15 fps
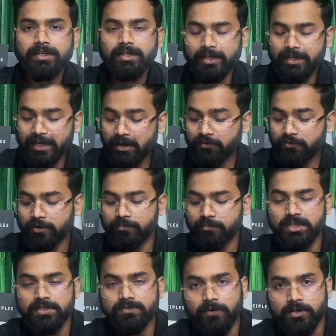Now from
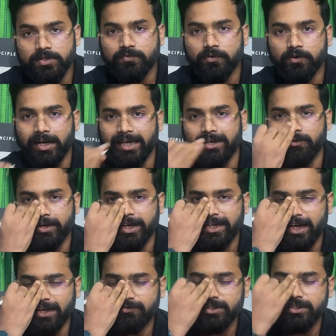this phosphoglycolate,
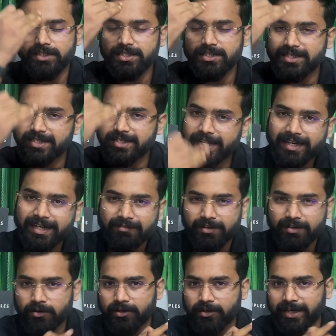I will just say it, I
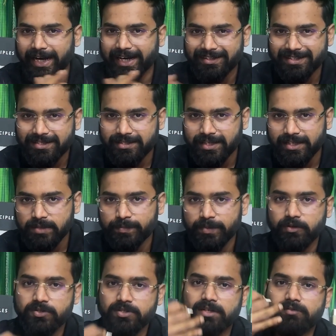will not write these things
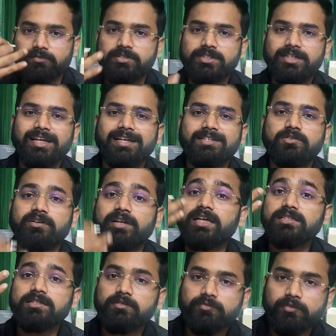because the question has not
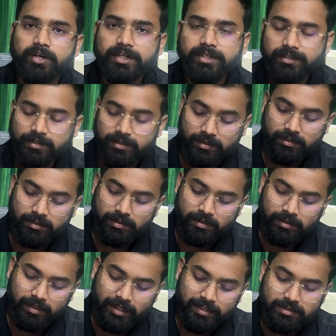asked for it.
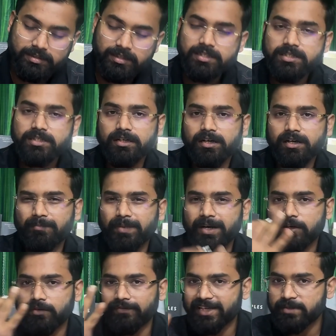It's just a
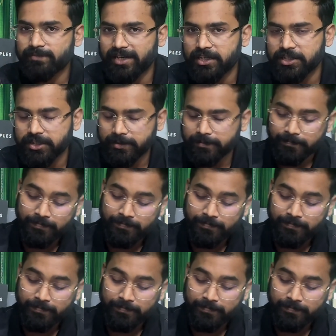part of explanation.